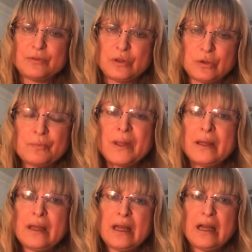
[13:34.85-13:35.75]
rule
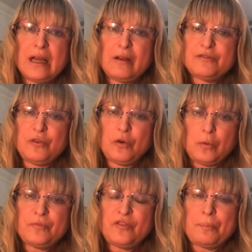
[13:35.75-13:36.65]

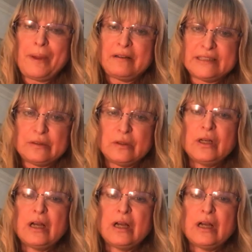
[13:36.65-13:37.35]
for burial,